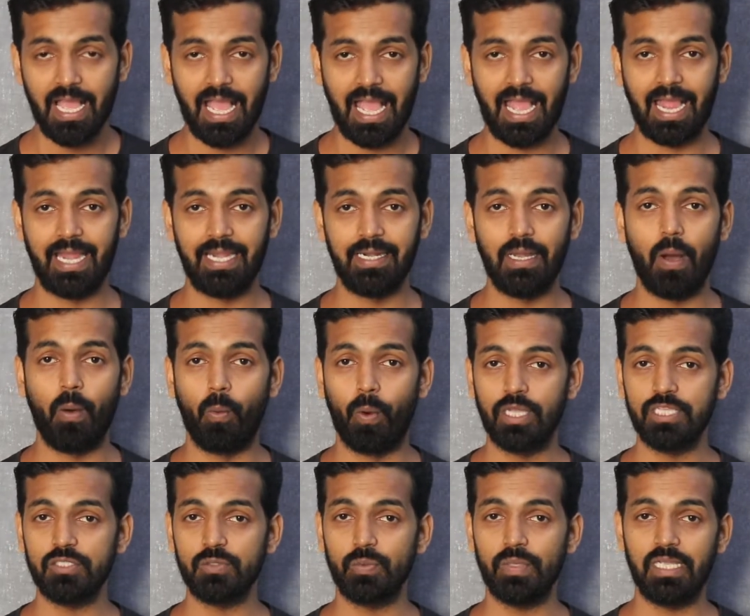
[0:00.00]
and
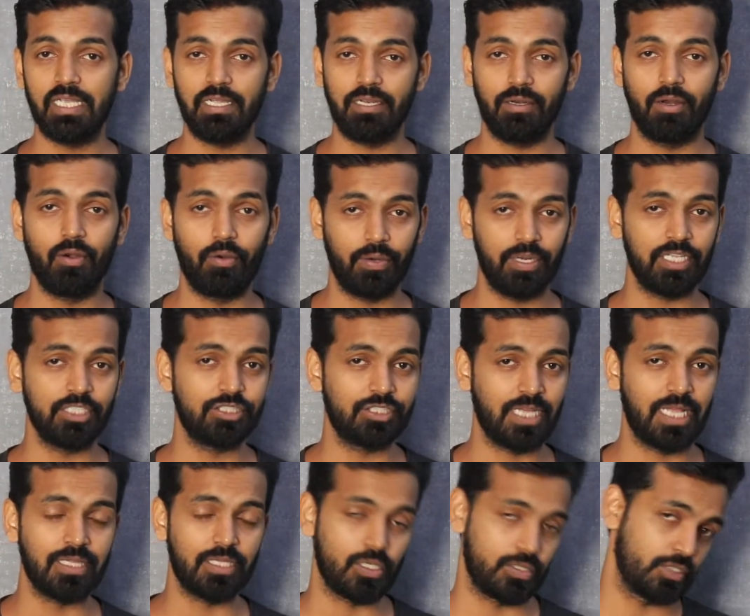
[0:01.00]
once we reach
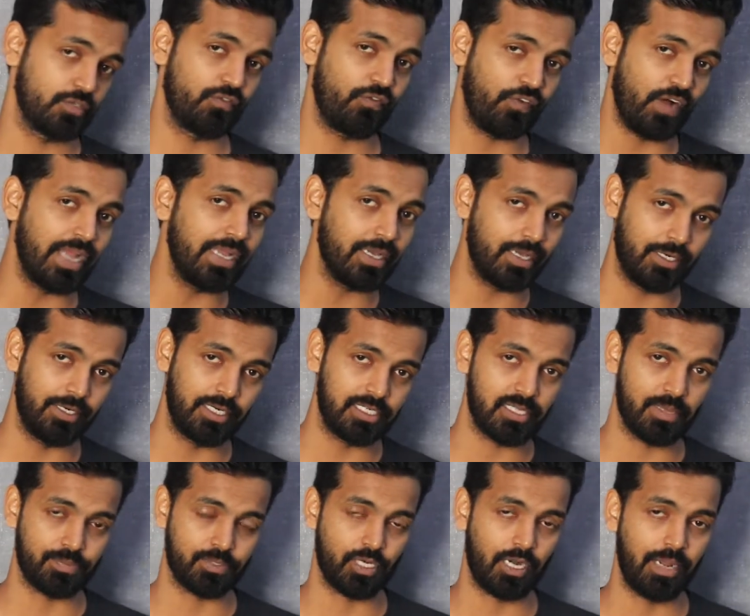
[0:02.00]
10,500
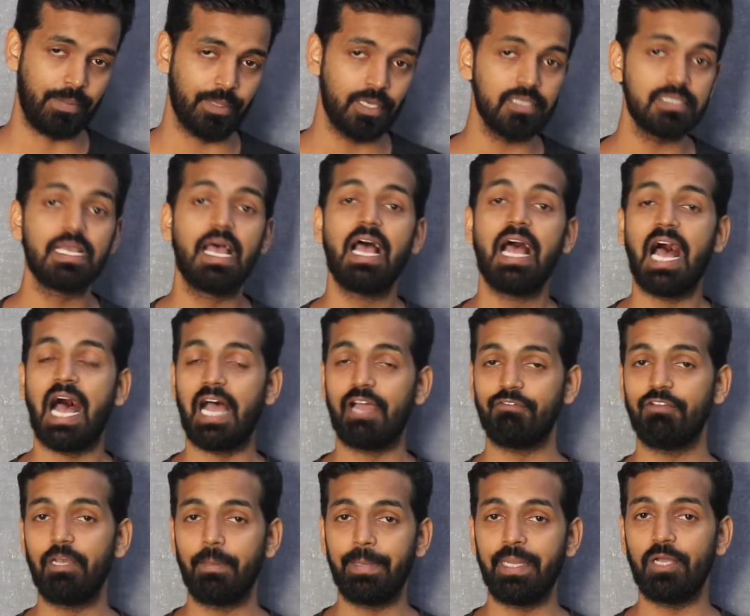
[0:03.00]
subscribers I
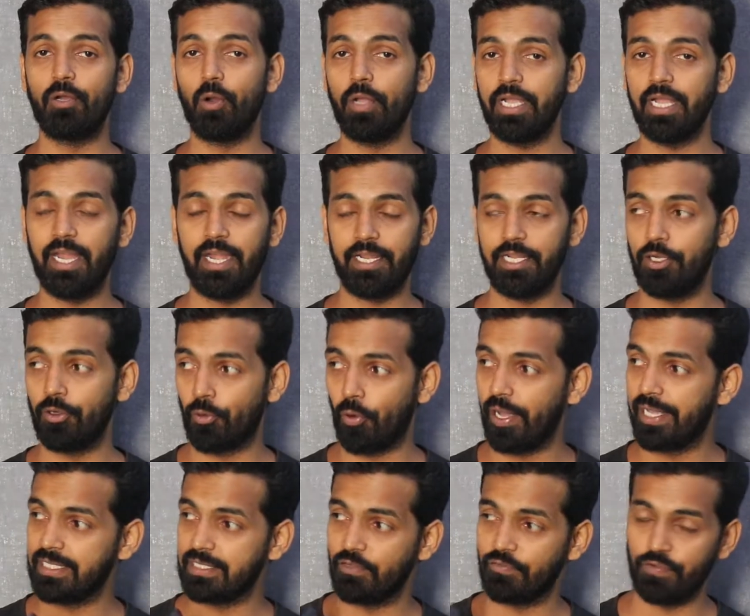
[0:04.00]
will be going ahead and
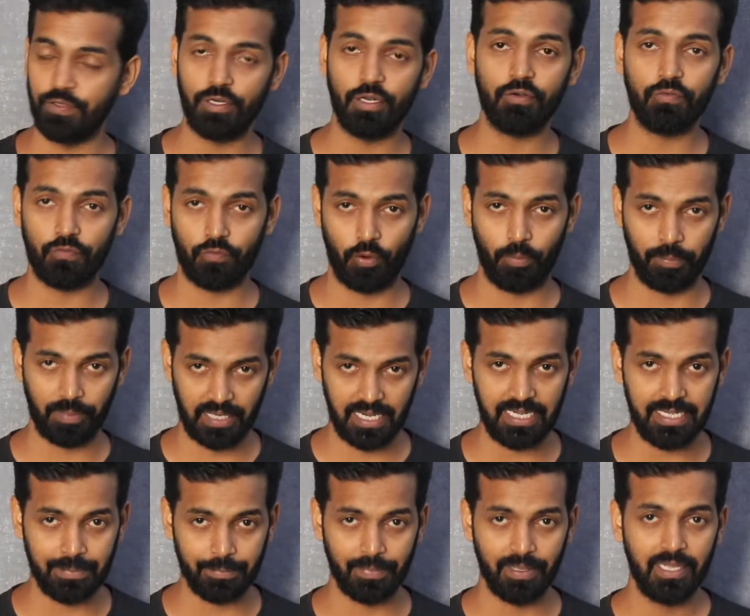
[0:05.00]
drawing the winner from
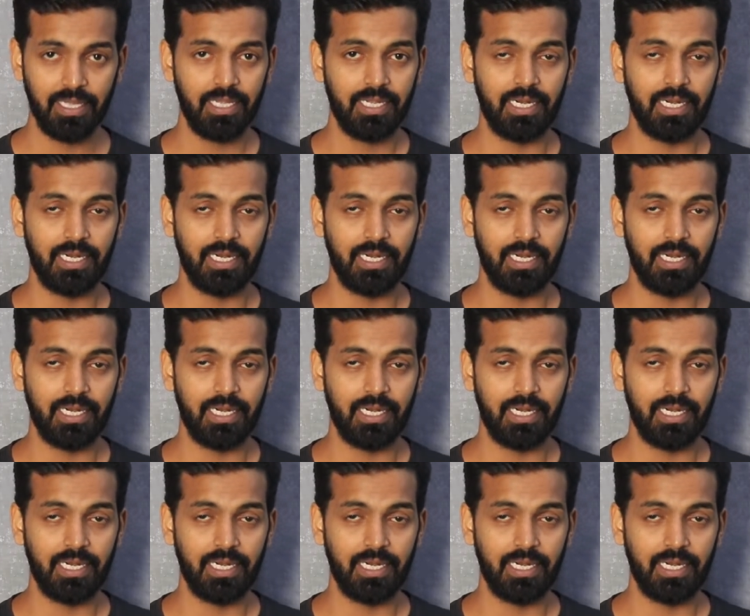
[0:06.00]
Gleam.